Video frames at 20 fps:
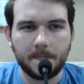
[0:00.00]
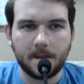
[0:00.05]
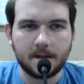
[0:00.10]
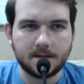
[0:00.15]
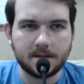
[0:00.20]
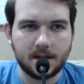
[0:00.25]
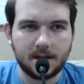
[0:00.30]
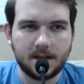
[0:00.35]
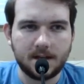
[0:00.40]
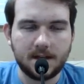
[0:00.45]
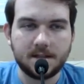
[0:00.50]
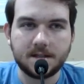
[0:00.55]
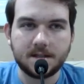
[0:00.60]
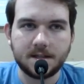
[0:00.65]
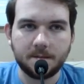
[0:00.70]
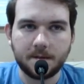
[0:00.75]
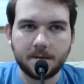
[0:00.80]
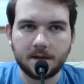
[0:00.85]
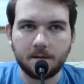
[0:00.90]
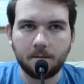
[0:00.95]
I need
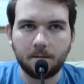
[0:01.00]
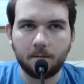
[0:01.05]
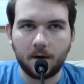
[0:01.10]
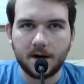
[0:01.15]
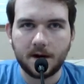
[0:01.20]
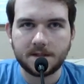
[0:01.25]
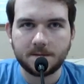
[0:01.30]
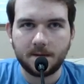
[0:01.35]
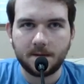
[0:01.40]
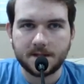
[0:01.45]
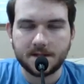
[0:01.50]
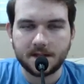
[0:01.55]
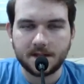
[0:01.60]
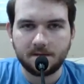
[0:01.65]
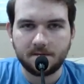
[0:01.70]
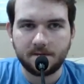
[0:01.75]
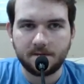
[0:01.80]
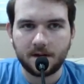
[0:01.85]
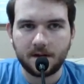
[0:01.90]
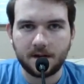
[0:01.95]
something to brace
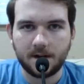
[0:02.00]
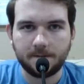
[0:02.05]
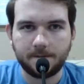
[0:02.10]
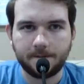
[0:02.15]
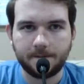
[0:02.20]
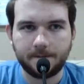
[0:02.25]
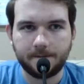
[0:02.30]
myself on.